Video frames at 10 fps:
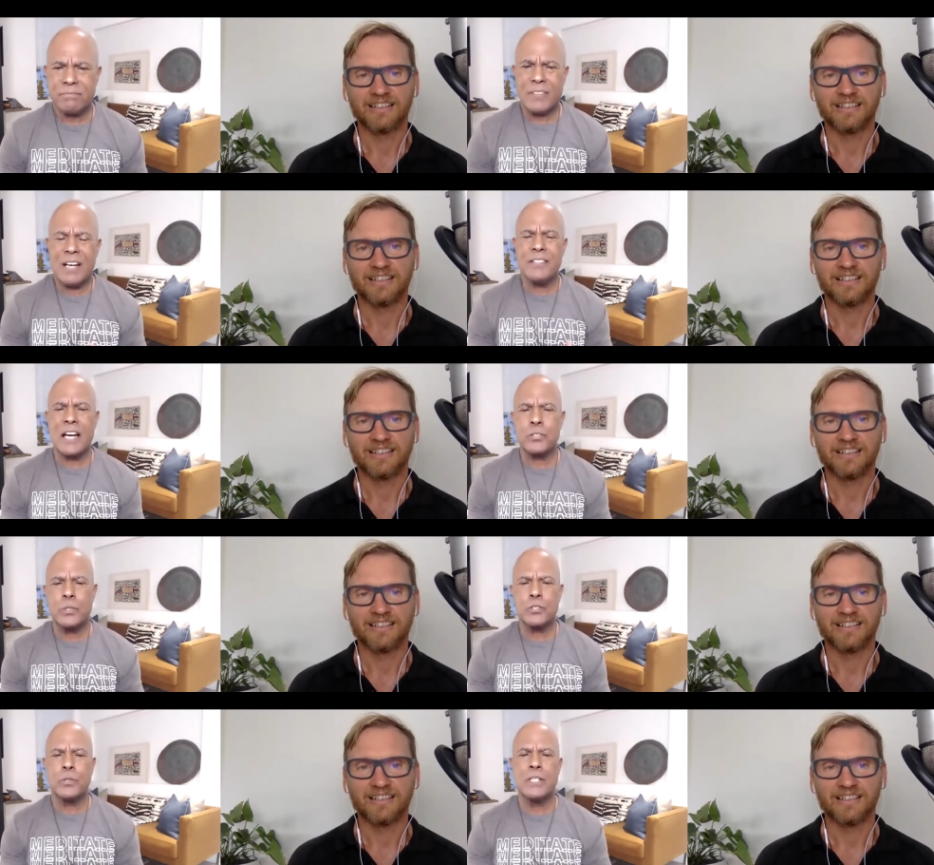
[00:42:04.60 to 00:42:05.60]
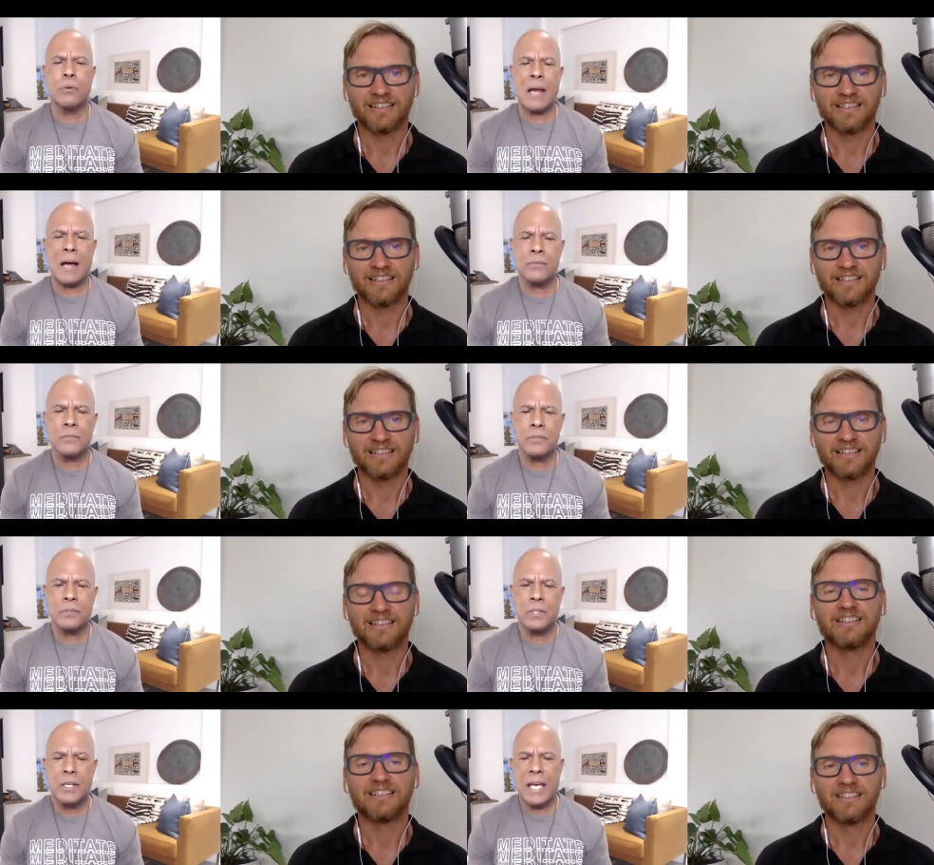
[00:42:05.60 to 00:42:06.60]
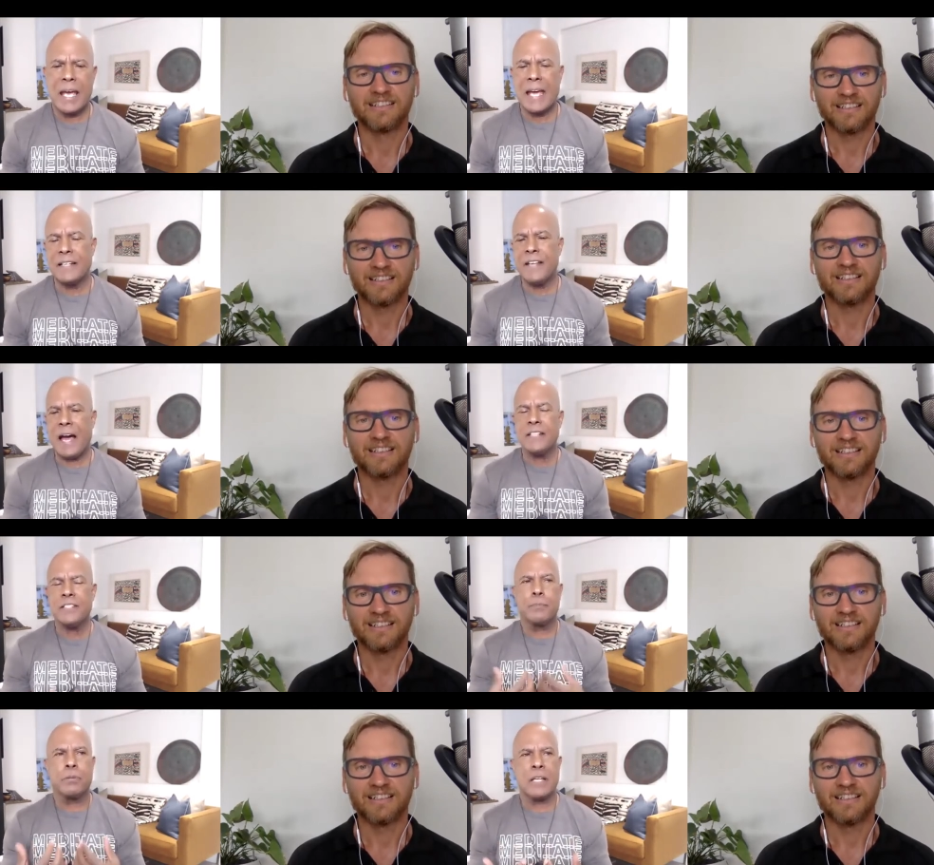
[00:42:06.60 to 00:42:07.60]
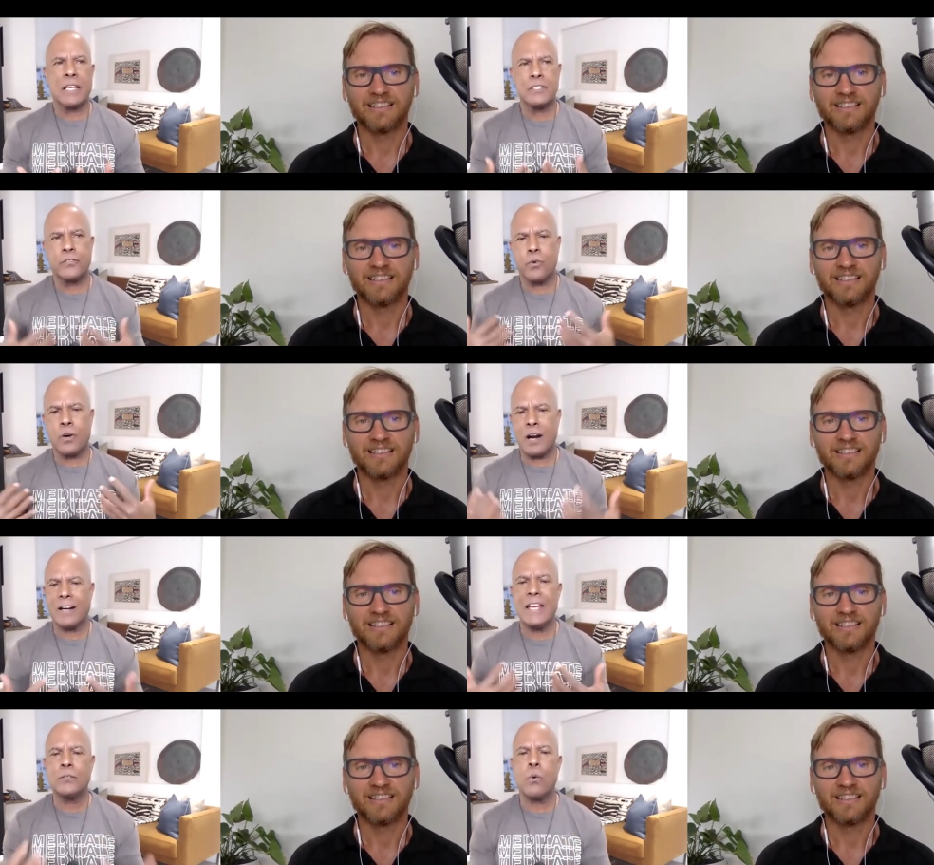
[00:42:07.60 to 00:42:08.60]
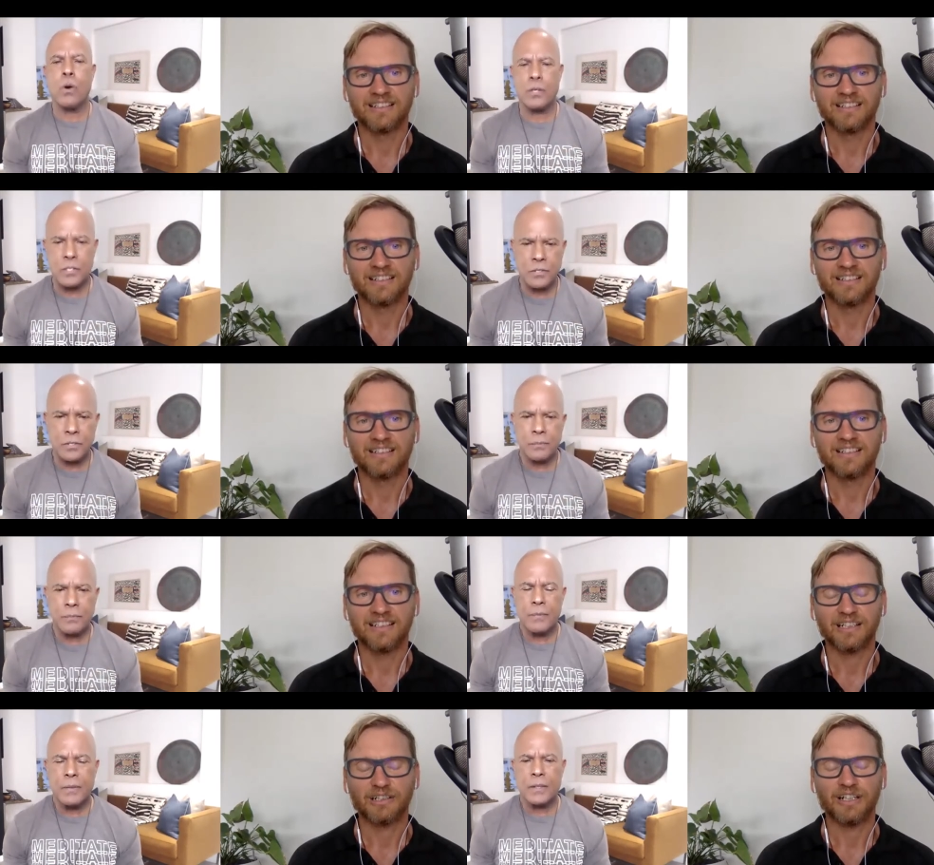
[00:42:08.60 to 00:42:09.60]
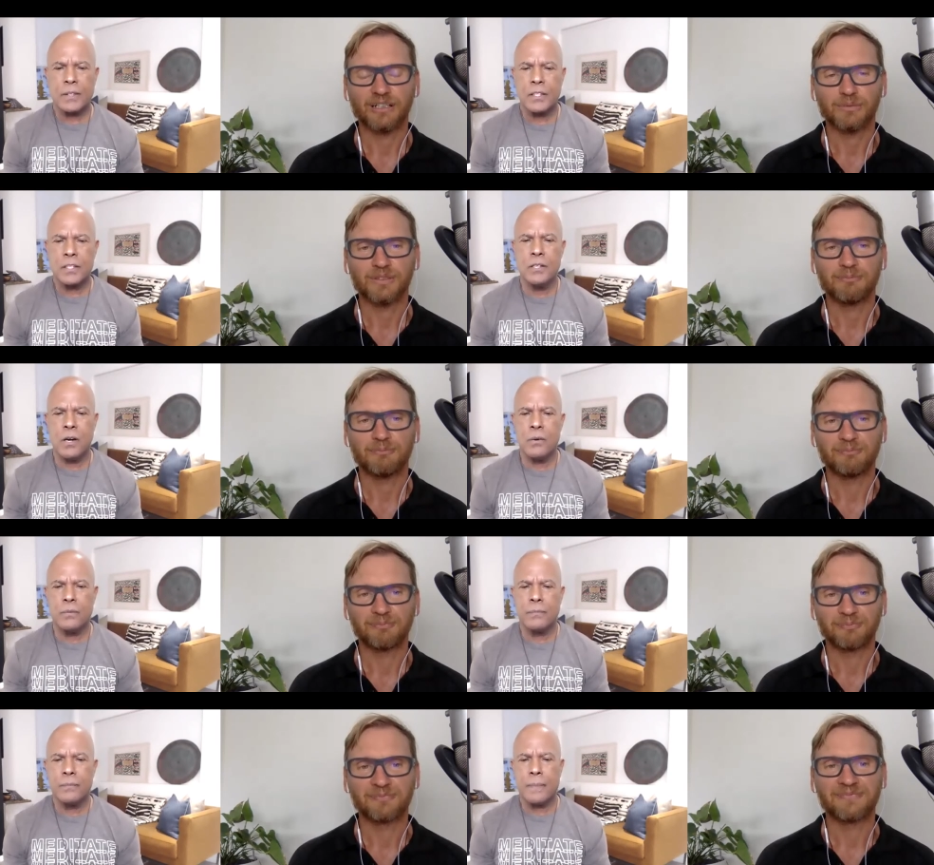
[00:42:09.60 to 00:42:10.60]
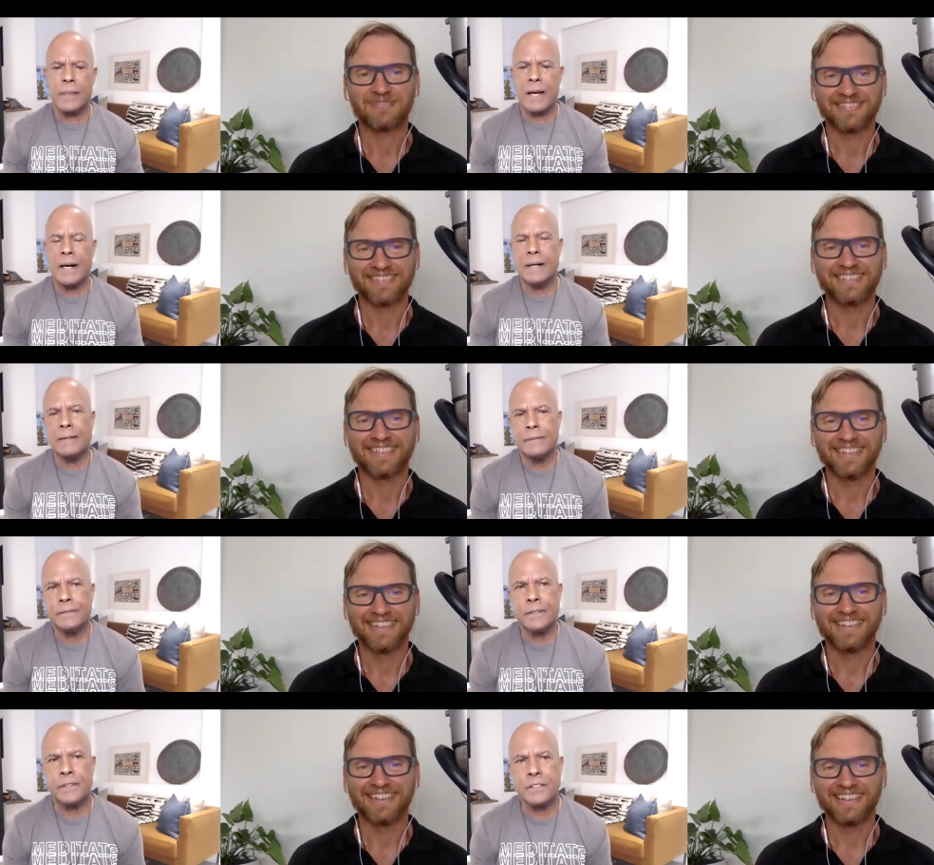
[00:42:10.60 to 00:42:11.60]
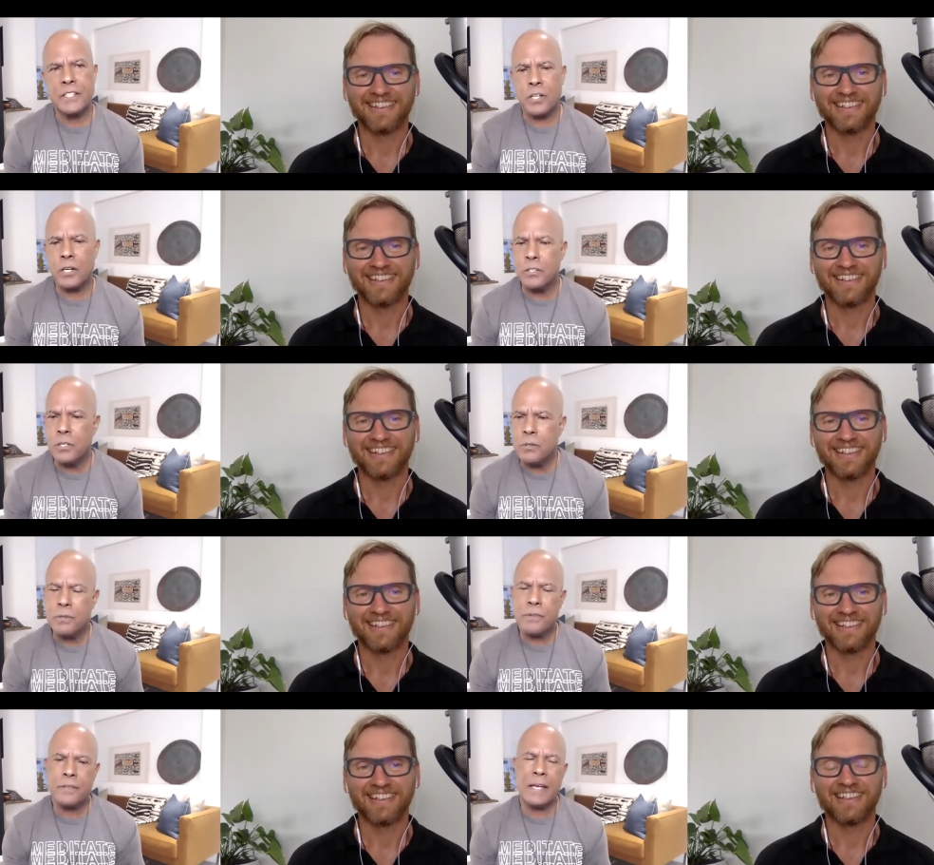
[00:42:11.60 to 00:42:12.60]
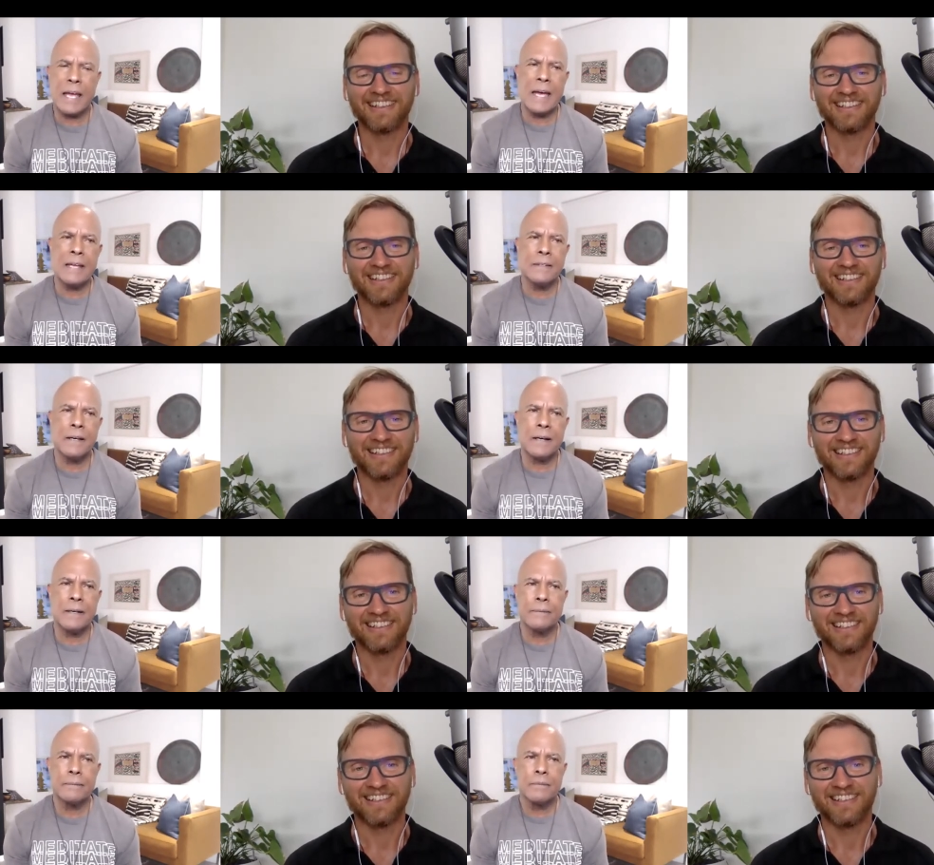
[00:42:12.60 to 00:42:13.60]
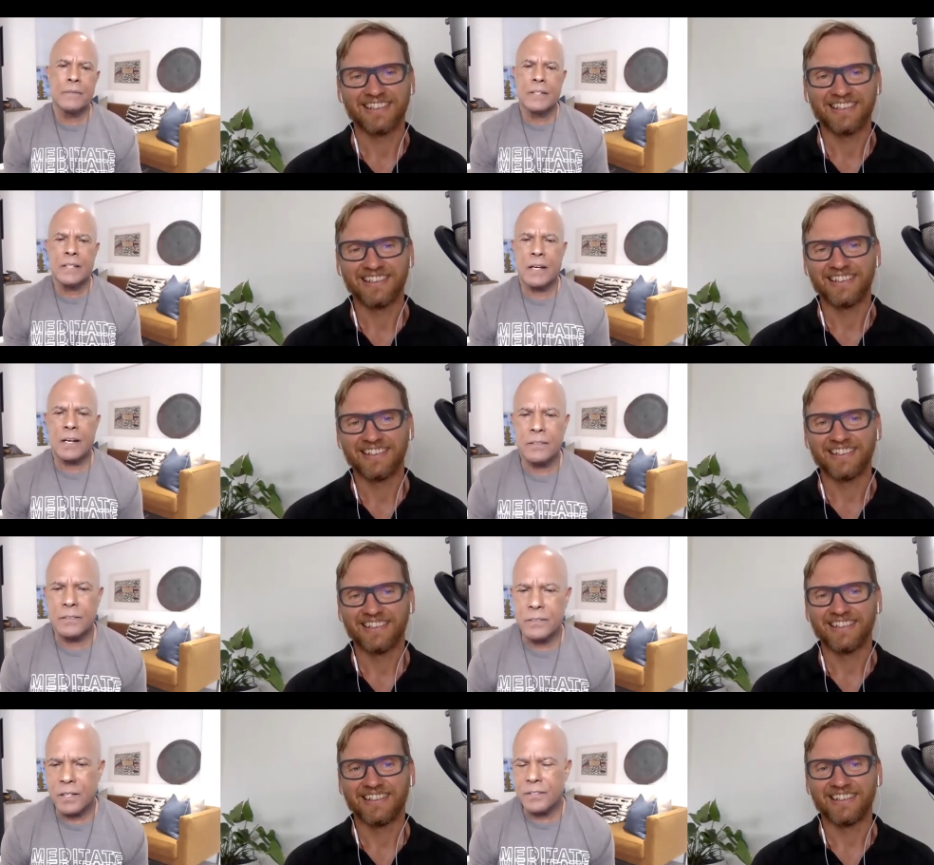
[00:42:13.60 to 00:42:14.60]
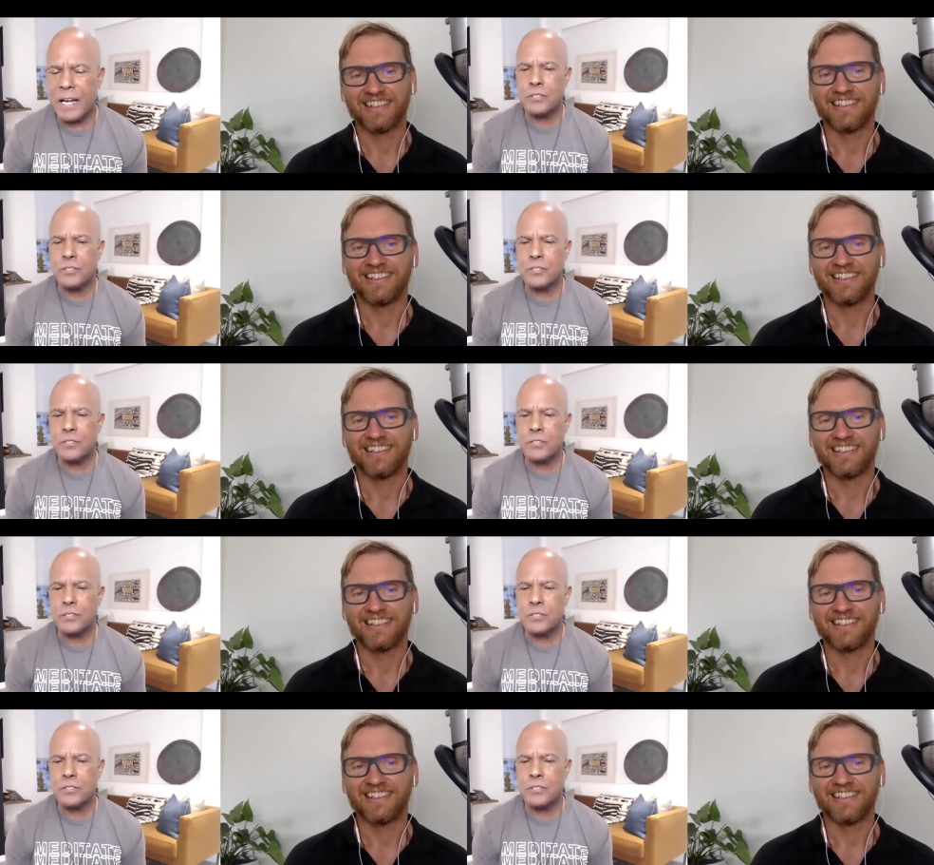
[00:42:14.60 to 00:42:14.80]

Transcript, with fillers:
Speaker 1: a nice retreat ground, and a nice place for our headquarters.
Speaker 2: Incredible. You know,
Speaker 1: uh, to teach our youth and uh, our, our nice